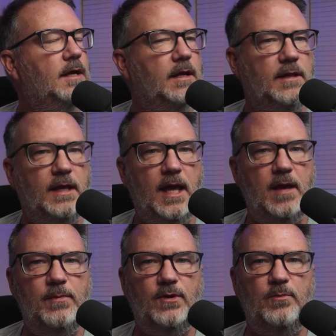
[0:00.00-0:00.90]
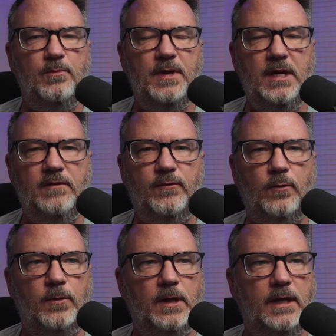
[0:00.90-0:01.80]
they can't build
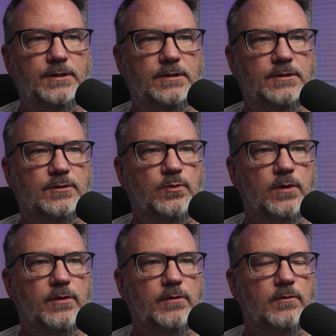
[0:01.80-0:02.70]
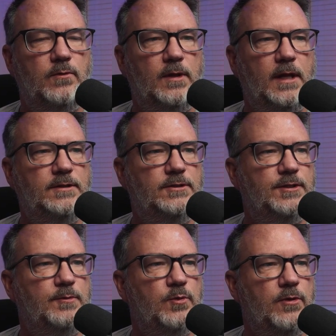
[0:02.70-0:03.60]
meaningful relations with
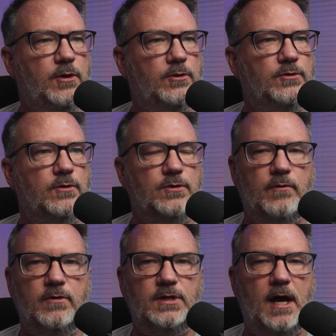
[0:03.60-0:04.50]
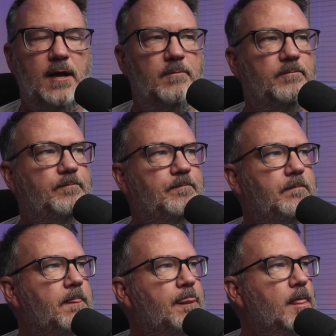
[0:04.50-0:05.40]
relationships with users over time.
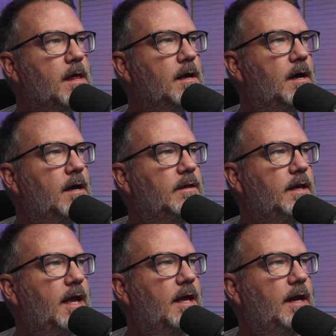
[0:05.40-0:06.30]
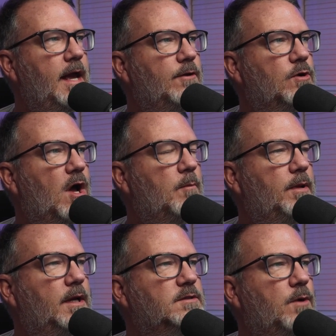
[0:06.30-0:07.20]
Uh, they can't handle
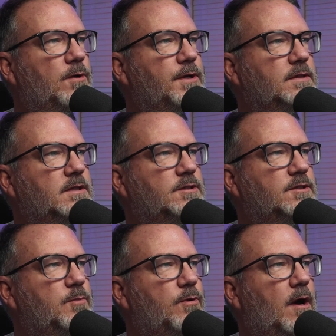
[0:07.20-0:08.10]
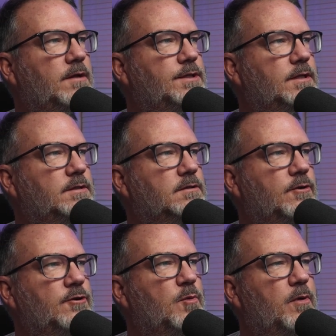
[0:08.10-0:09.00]
complex multi-session projects,
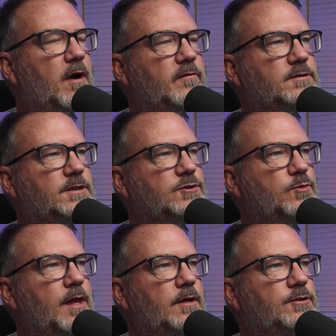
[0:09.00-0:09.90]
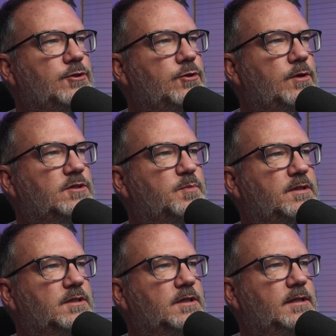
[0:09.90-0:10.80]
learn your preferences without you
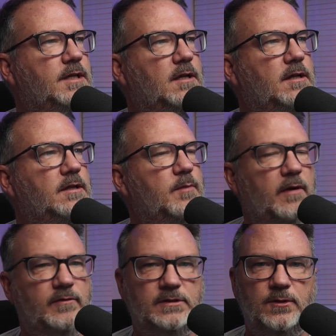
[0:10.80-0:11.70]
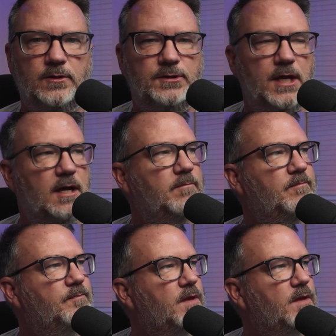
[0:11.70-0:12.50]
explicitly telling them every single time,